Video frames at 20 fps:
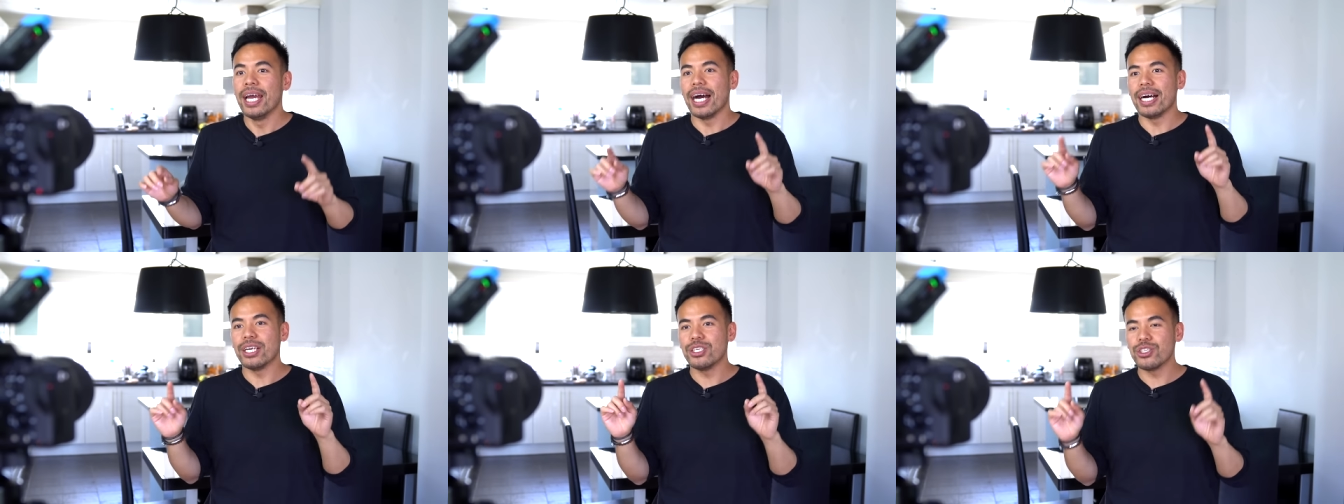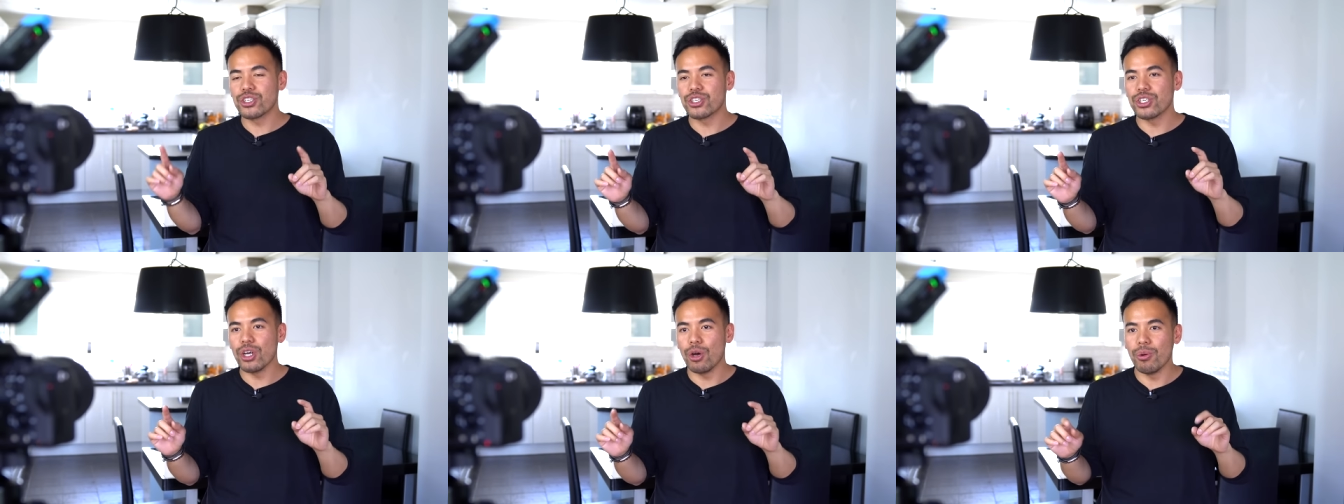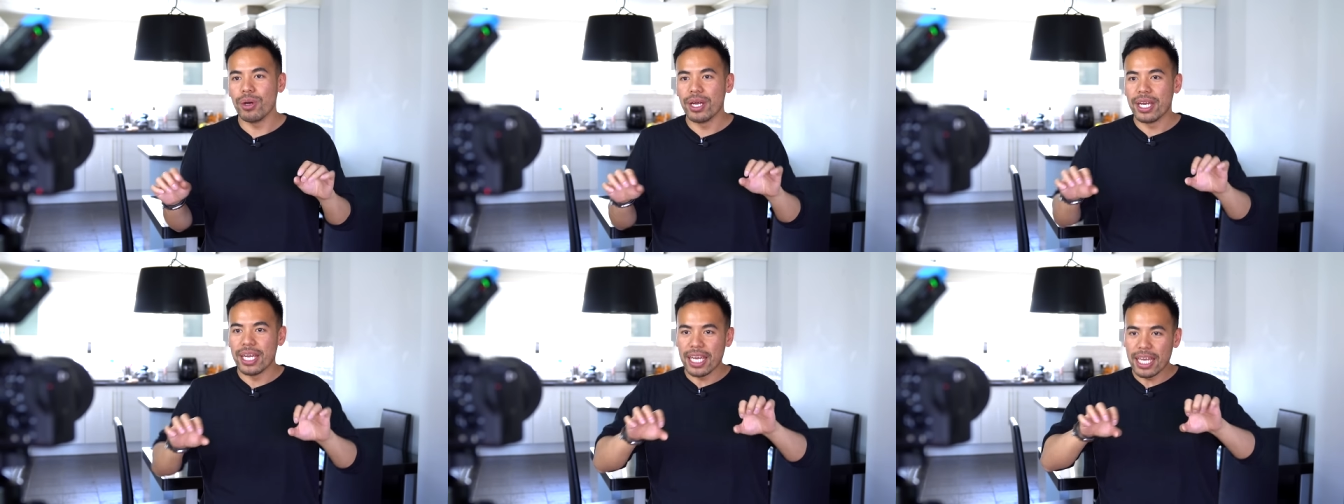And
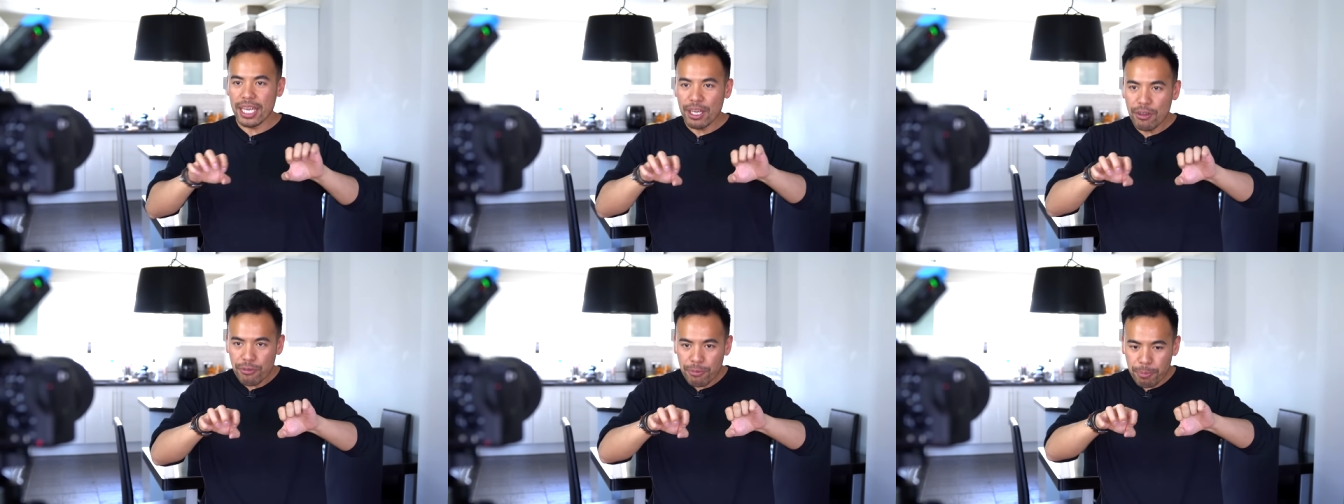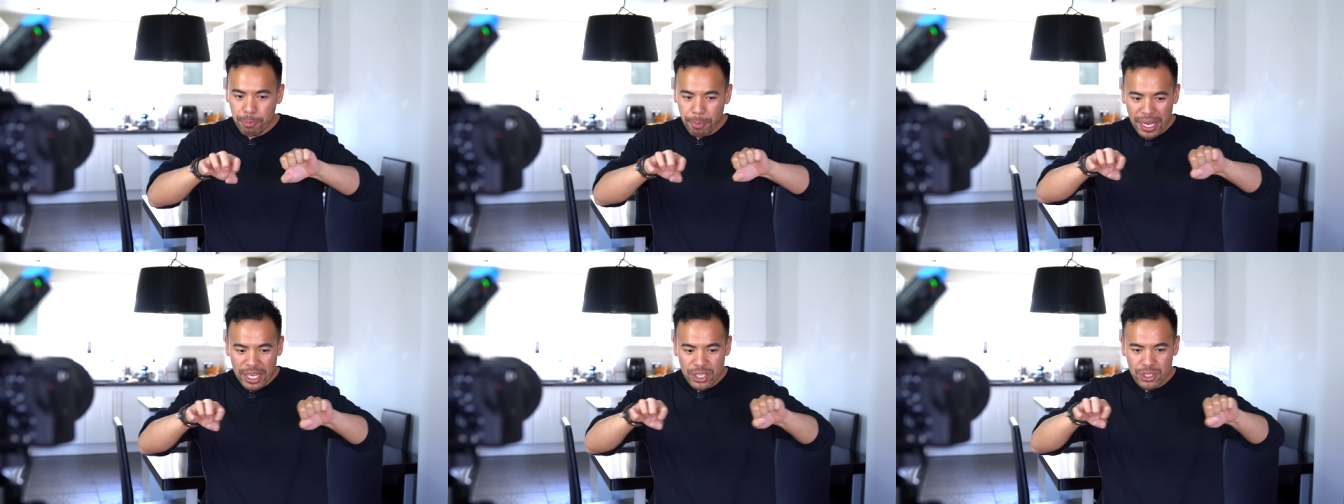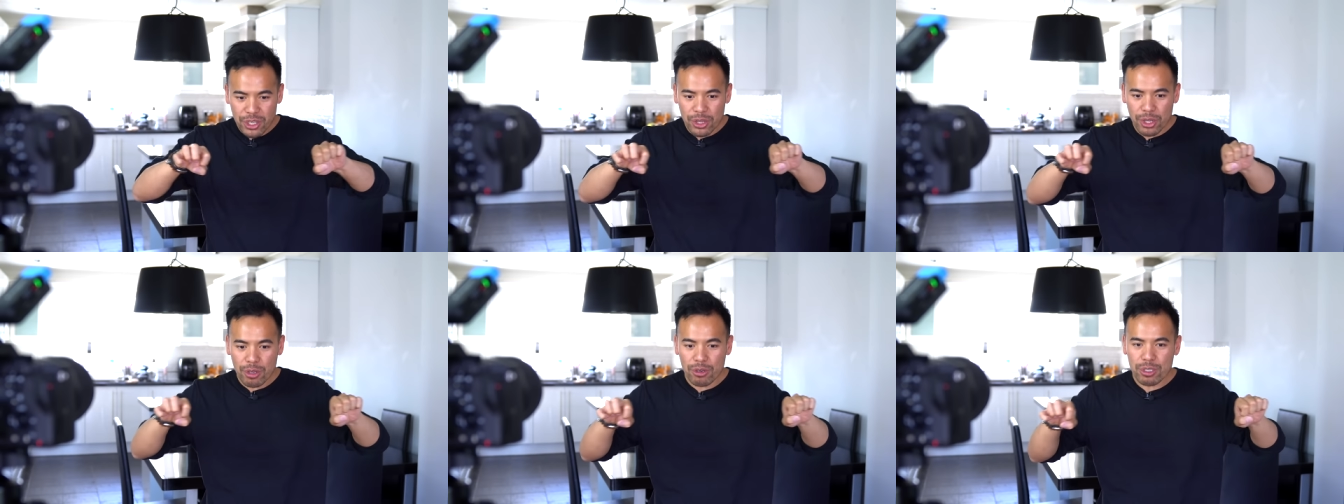so if
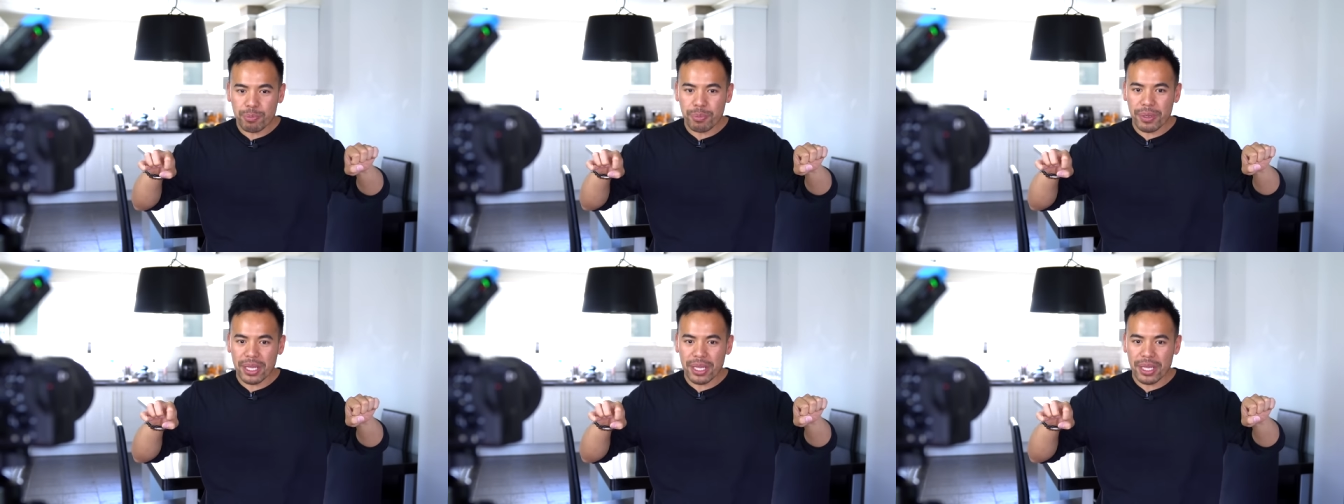based on those